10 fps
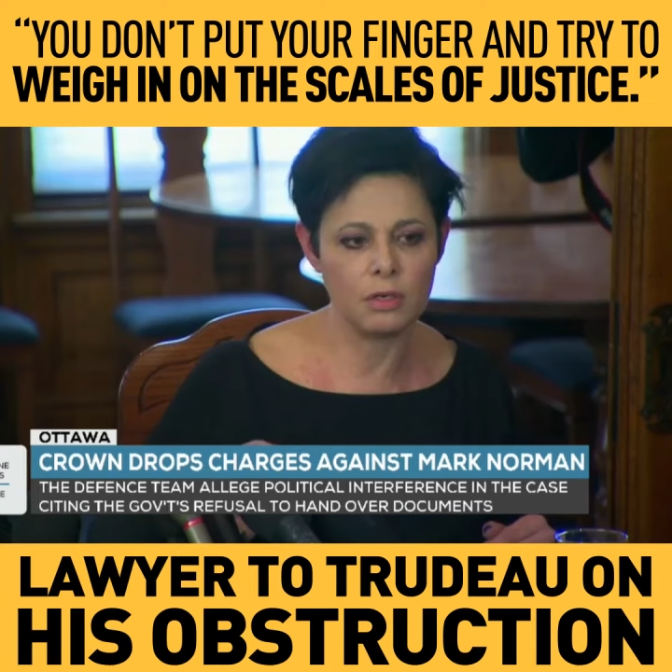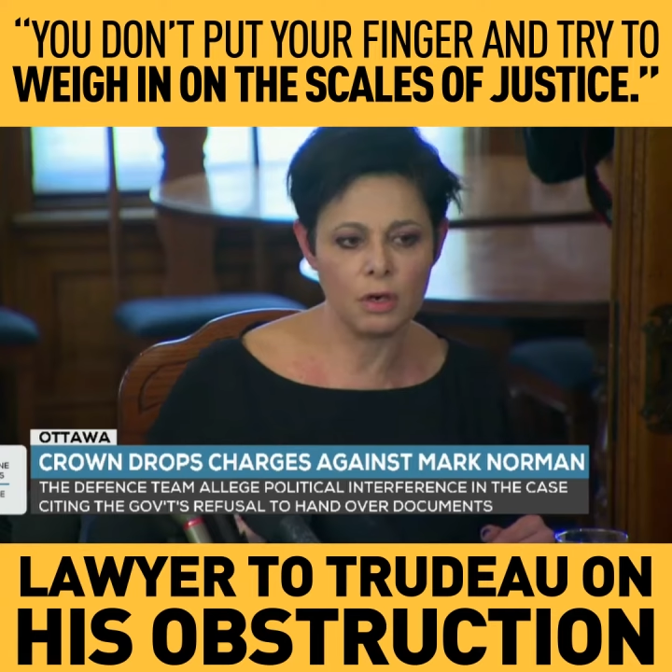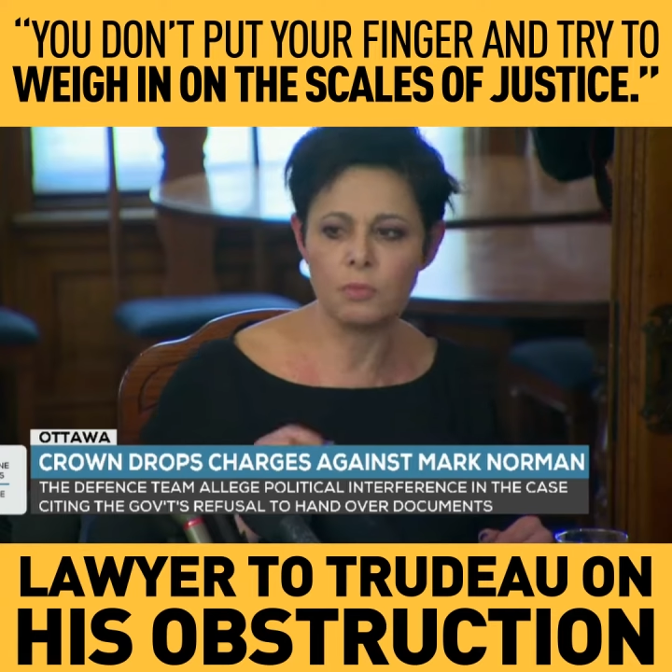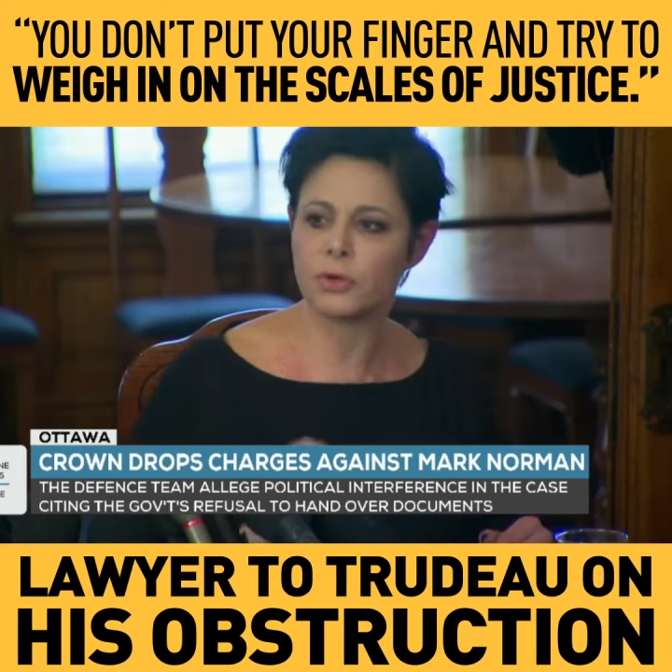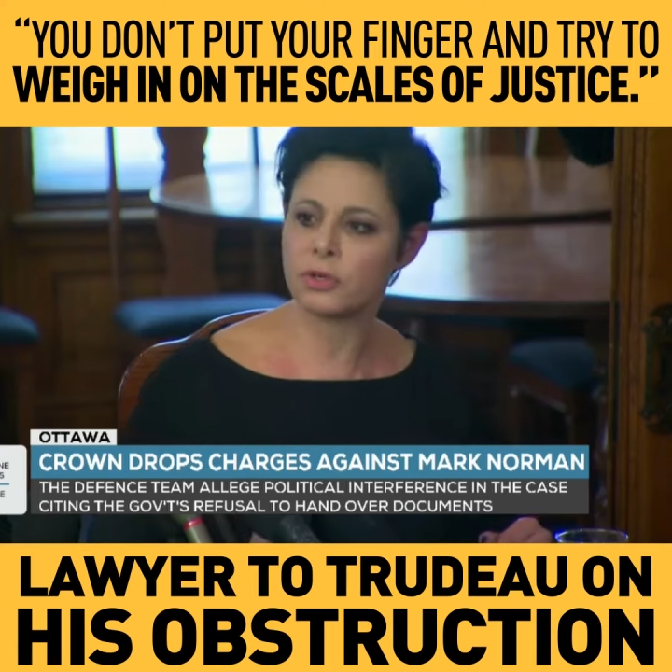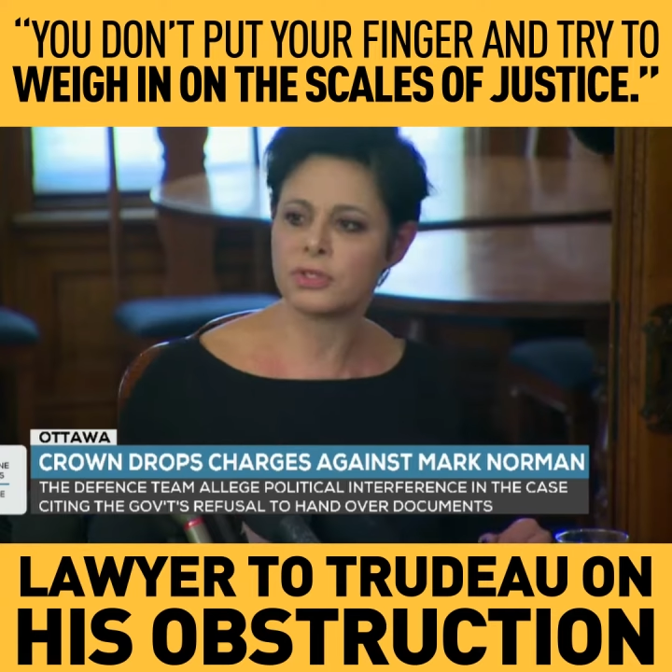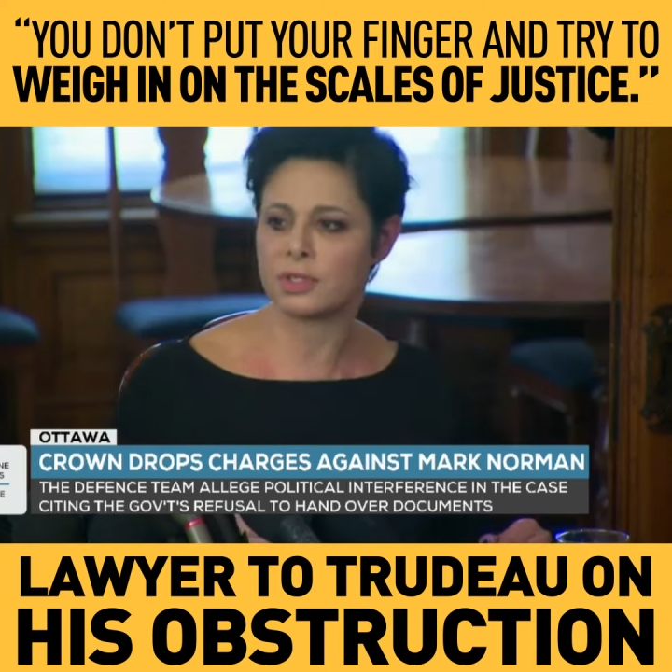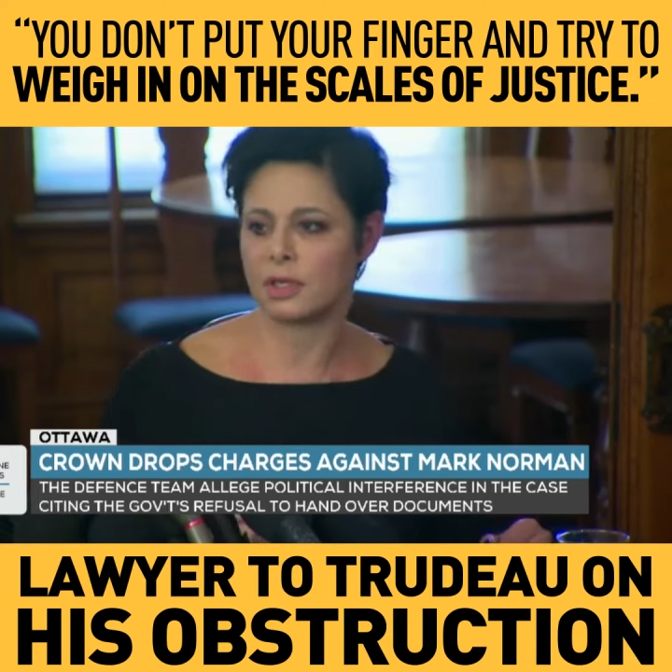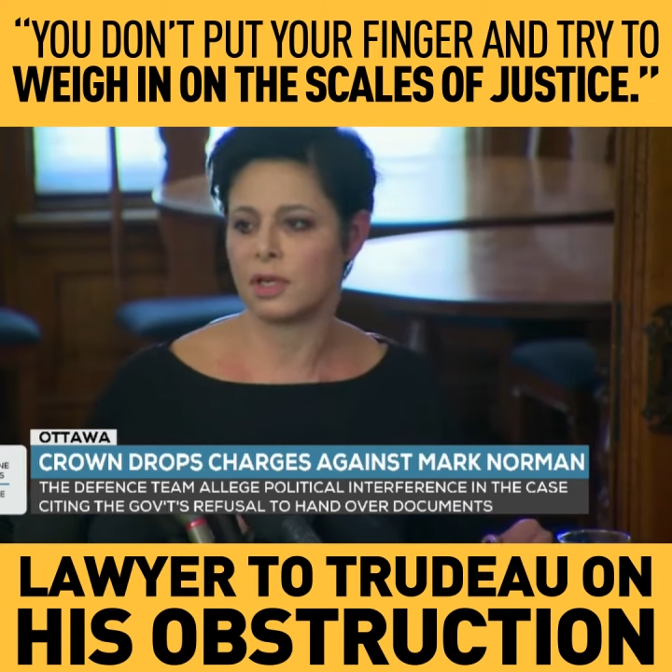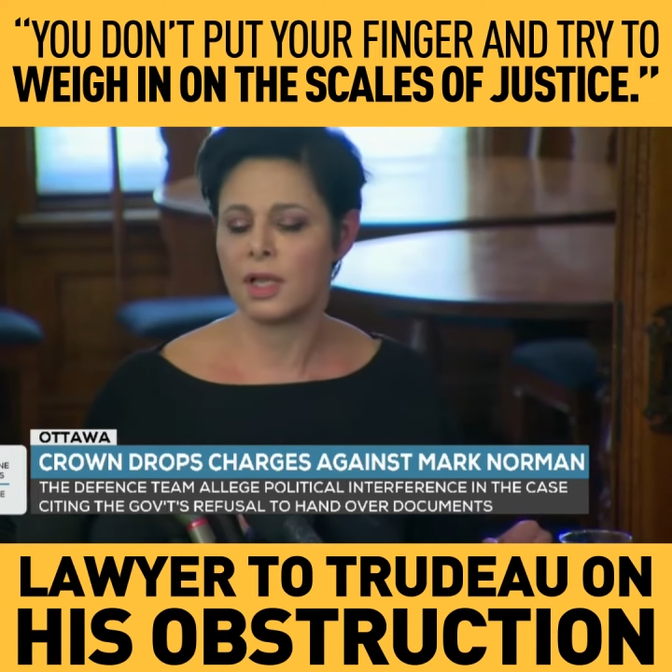No
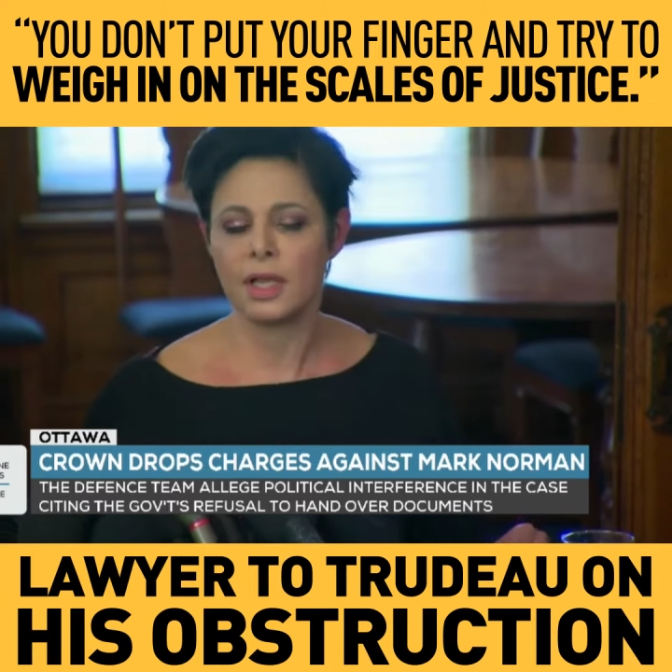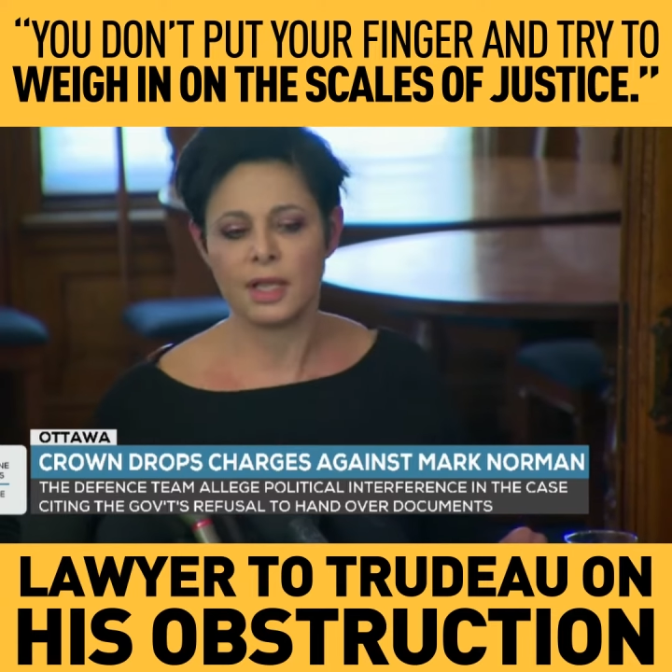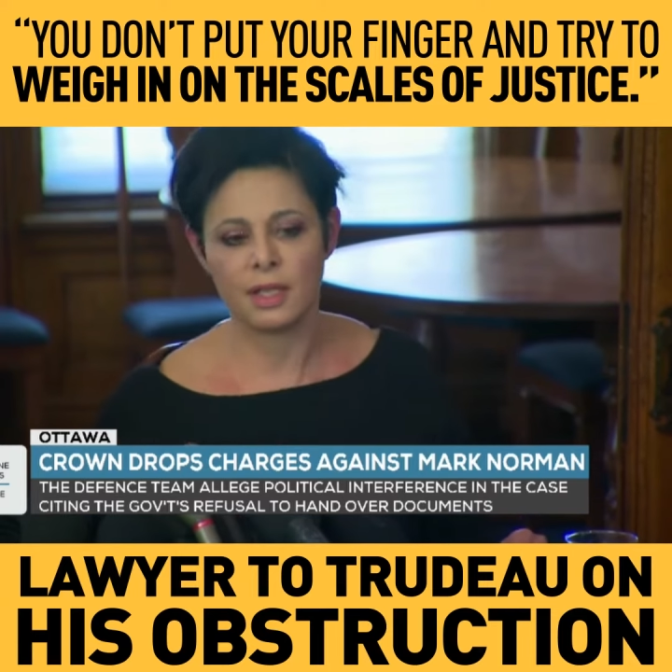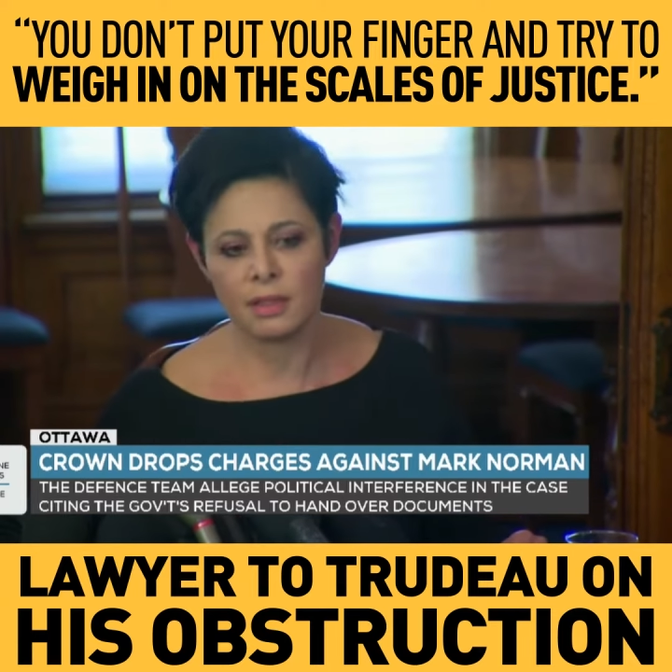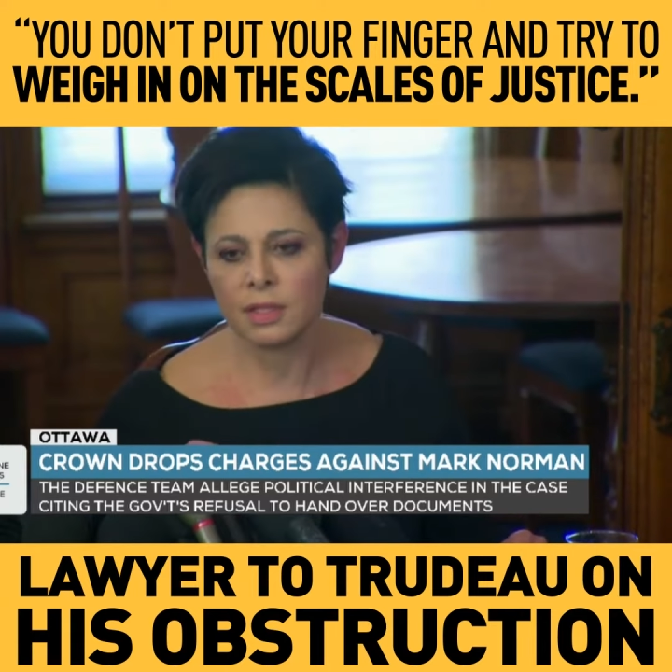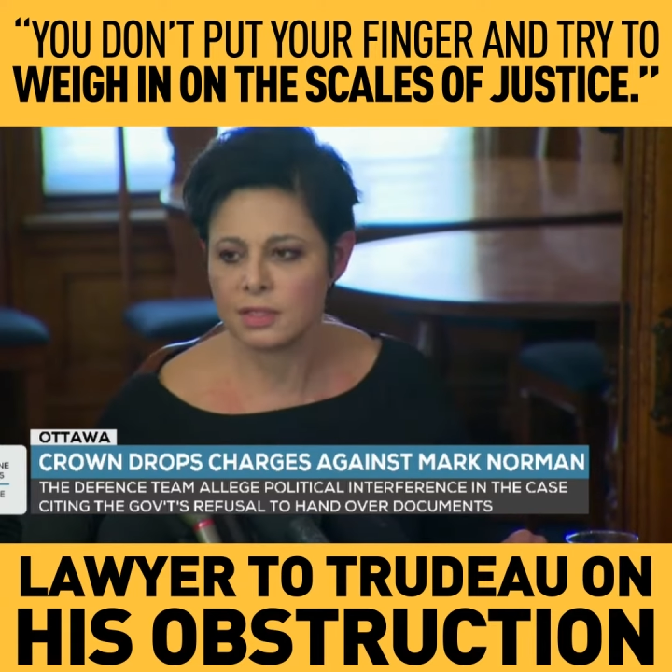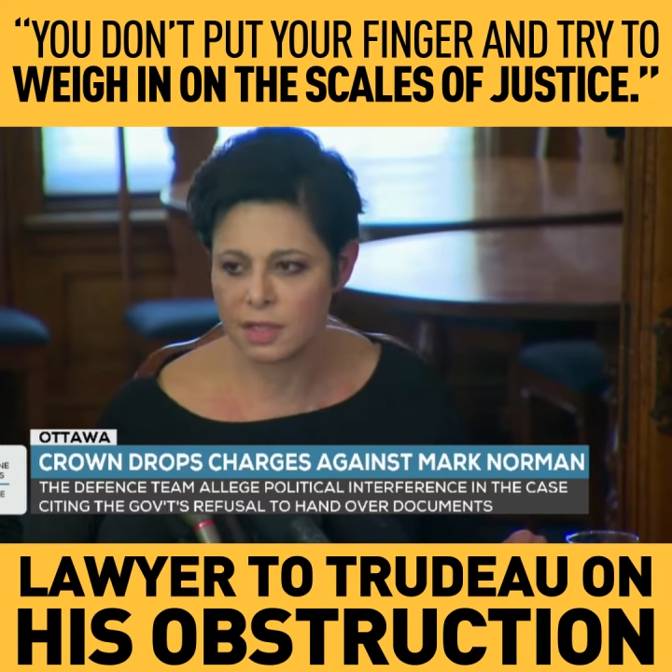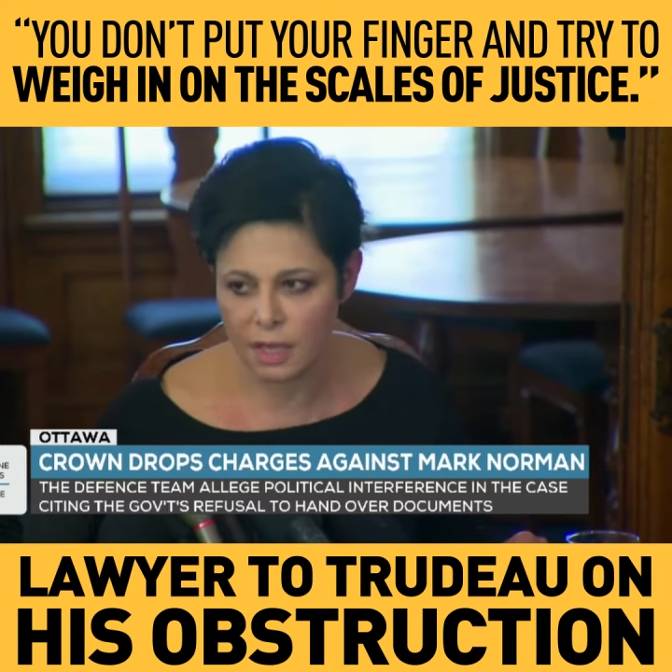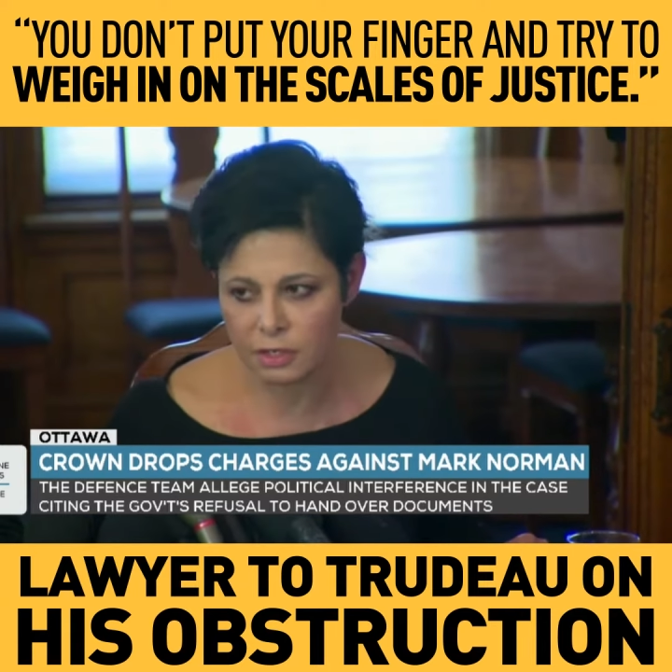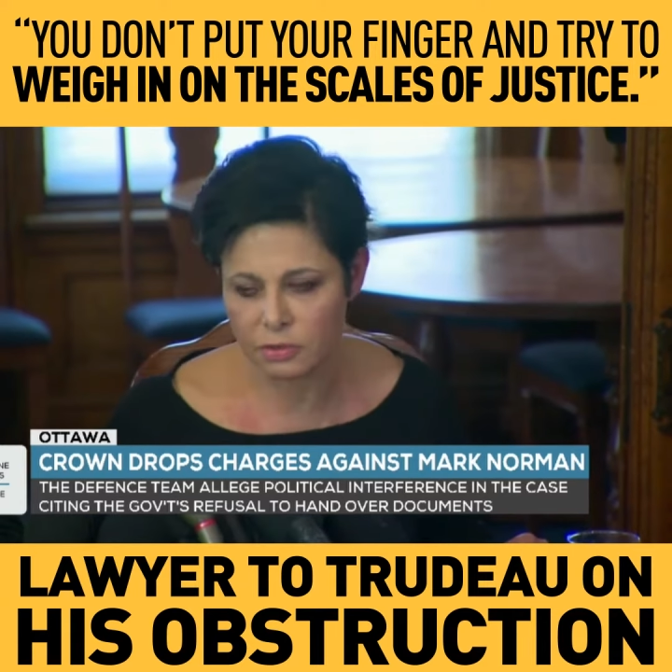person in this
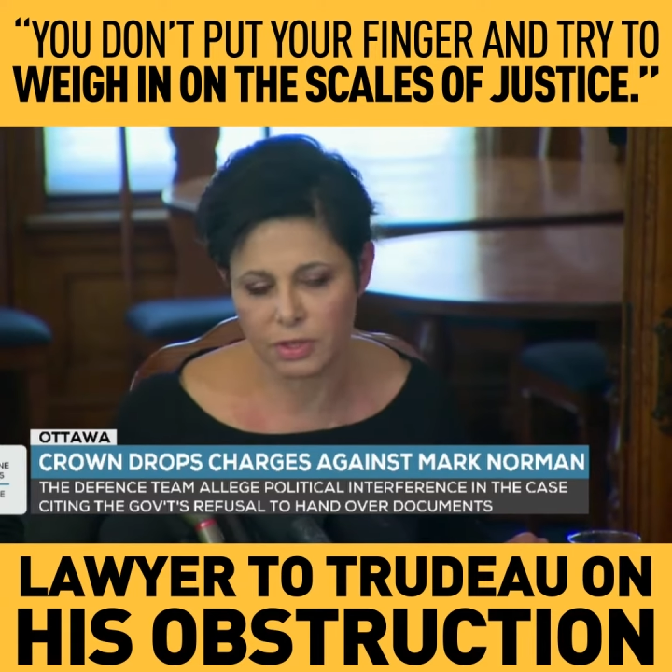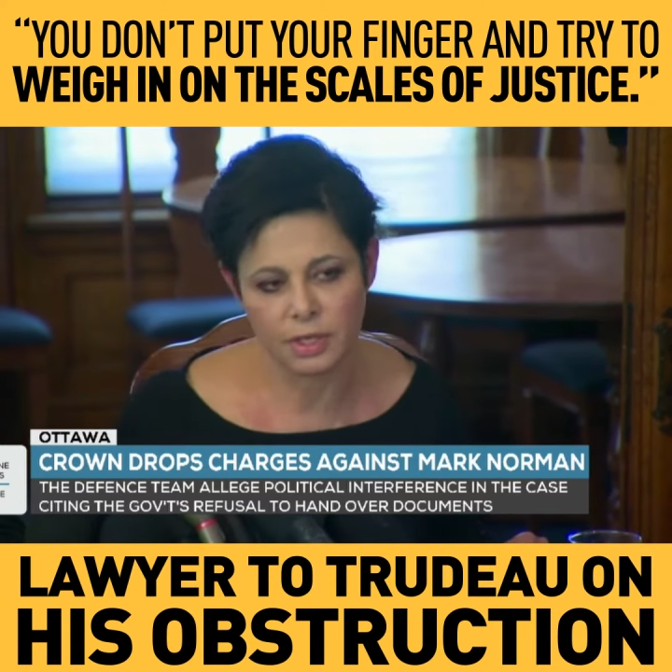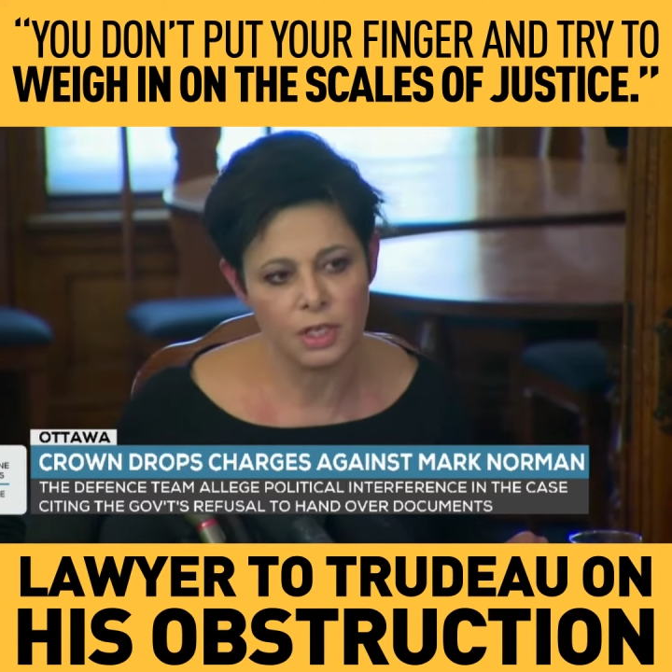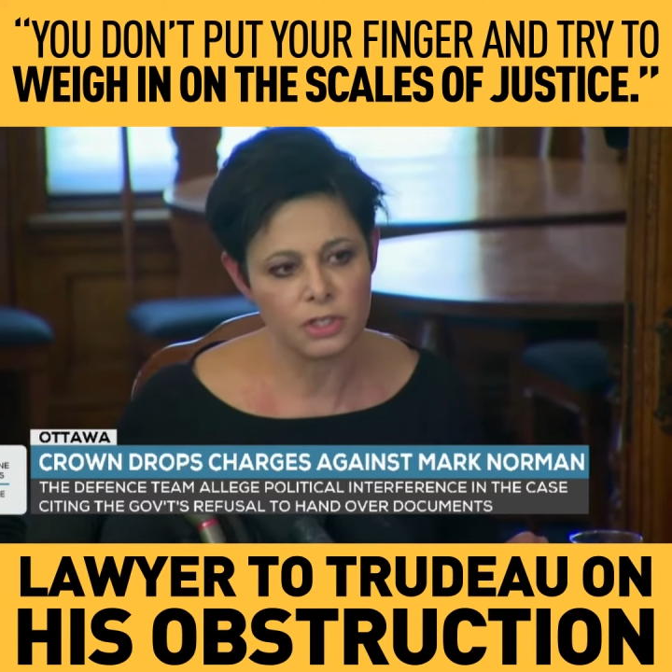country